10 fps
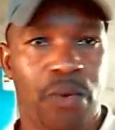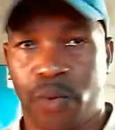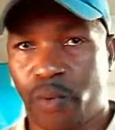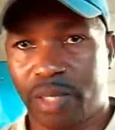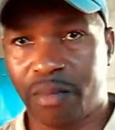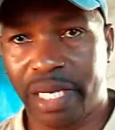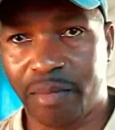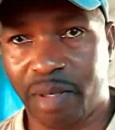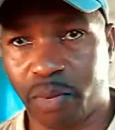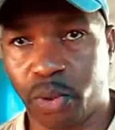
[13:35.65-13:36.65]
We want many
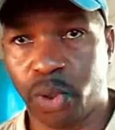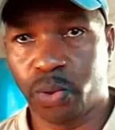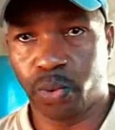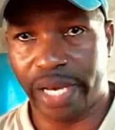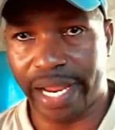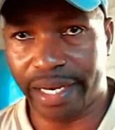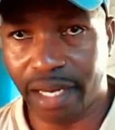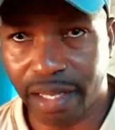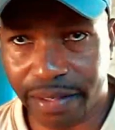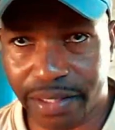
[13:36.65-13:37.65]
people to learn
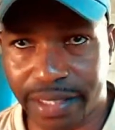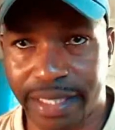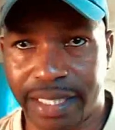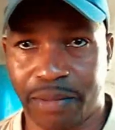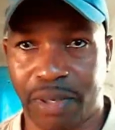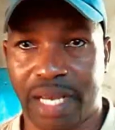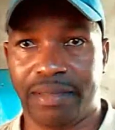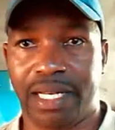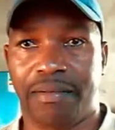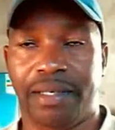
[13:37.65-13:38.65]
these things that we have in
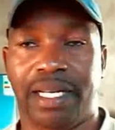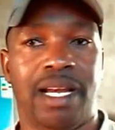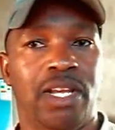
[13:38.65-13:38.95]
Africa.